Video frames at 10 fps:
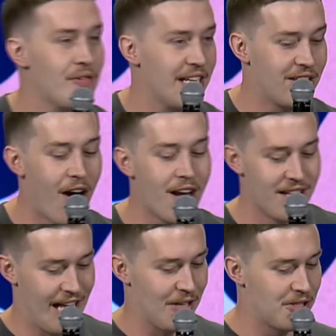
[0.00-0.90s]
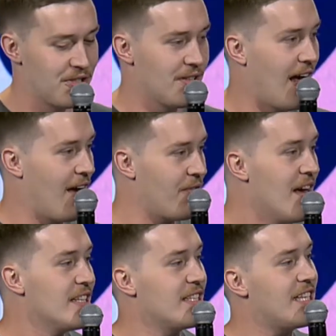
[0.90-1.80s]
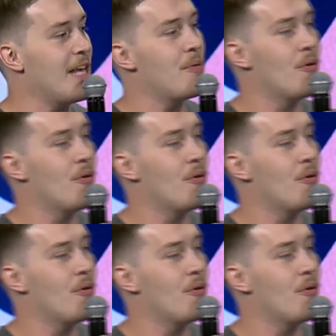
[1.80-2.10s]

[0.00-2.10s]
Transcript: that God allows in your life to keep you